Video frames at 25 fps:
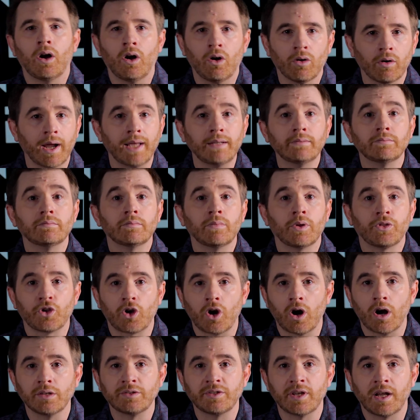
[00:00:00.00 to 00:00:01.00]
Alright, with the
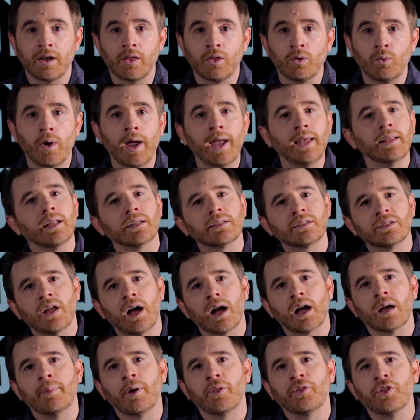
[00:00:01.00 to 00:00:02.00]
cards out of the way, let's
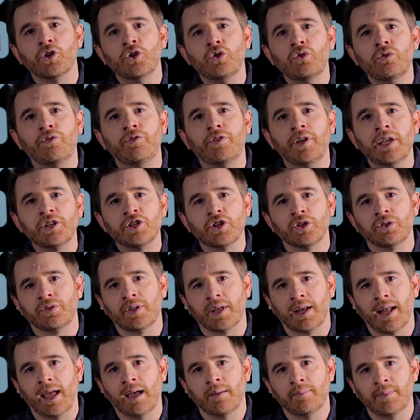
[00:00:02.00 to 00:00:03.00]
talk about the new features
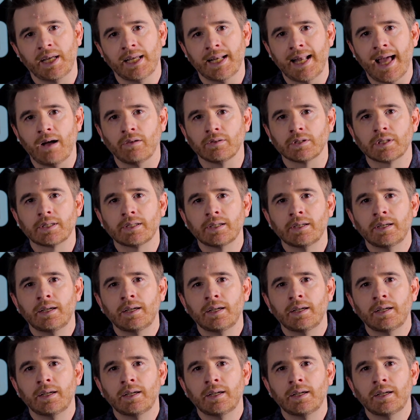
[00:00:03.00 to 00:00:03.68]
that AMD announced.